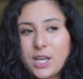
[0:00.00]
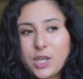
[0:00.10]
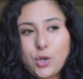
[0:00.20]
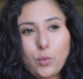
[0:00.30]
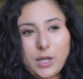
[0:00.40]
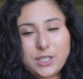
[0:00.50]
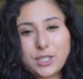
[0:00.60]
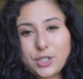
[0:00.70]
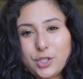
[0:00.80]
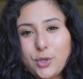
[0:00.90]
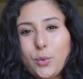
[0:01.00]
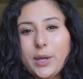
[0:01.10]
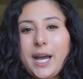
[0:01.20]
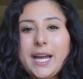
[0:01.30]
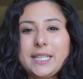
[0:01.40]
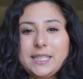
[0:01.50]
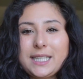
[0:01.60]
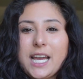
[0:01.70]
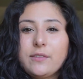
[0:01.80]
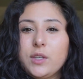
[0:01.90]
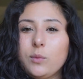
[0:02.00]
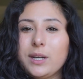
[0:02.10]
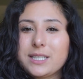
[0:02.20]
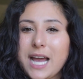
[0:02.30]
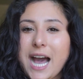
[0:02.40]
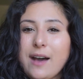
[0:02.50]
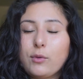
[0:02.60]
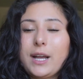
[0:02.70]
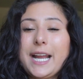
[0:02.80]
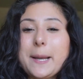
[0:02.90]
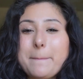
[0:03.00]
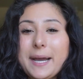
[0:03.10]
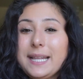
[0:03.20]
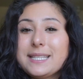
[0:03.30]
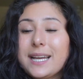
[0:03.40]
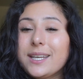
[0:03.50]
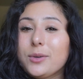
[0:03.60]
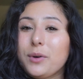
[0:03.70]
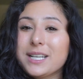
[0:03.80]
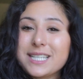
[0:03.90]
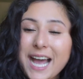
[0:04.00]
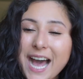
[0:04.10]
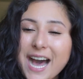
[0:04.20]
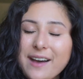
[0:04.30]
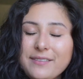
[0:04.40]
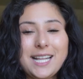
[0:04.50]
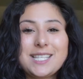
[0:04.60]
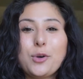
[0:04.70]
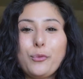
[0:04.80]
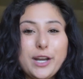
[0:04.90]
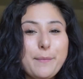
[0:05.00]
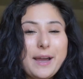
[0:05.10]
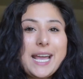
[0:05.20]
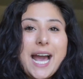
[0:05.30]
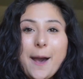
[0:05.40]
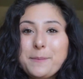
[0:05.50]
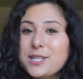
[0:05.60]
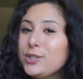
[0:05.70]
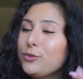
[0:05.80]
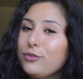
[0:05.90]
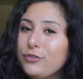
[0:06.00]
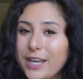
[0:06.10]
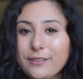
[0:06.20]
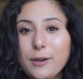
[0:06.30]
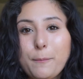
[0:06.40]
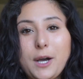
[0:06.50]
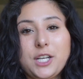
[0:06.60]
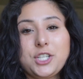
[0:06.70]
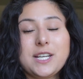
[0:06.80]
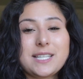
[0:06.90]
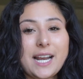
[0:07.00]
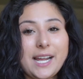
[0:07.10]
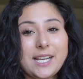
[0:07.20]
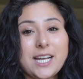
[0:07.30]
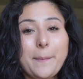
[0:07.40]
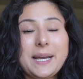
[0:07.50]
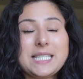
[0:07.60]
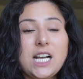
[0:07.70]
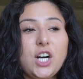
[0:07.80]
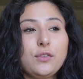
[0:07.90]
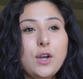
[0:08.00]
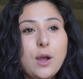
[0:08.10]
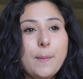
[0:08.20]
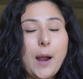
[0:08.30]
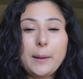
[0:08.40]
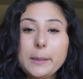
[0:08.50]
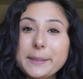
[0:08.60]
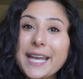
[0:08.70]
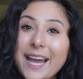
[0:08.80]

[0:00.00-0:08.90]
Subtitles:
you want to do, what kind of life you want to have, what kind of mindset you want to have. And so one of my absolute favorite mantras that I tell myself probably